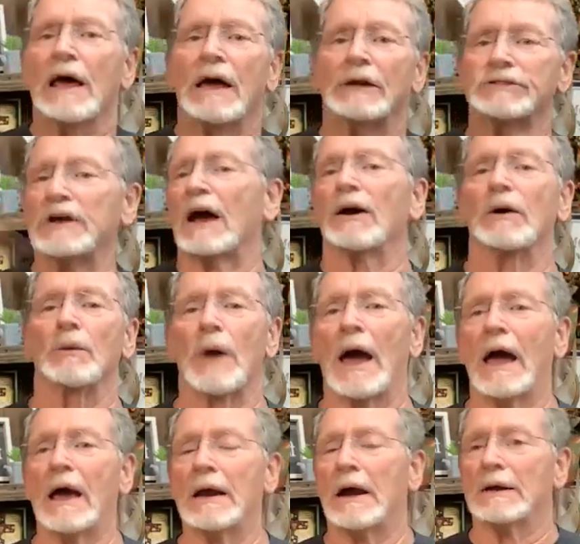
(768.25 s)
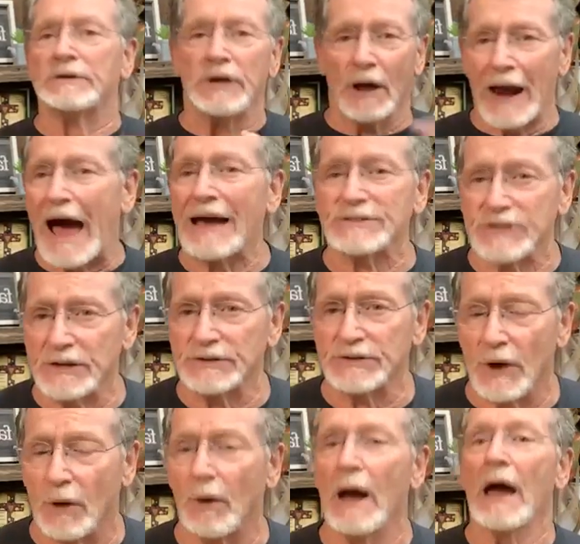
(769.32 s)
it's not going to rain until I say
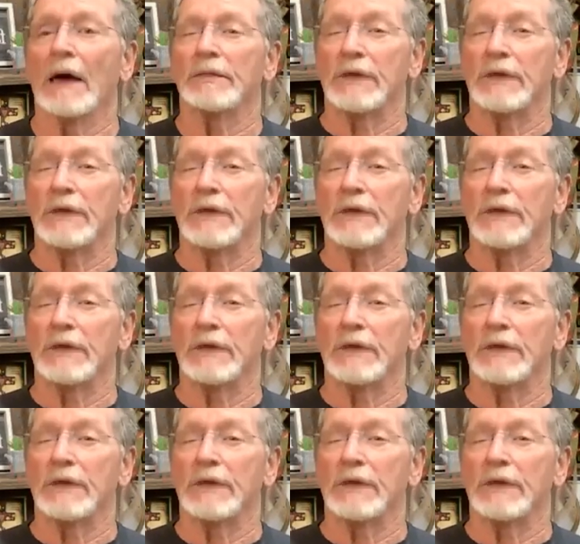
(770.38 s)
so.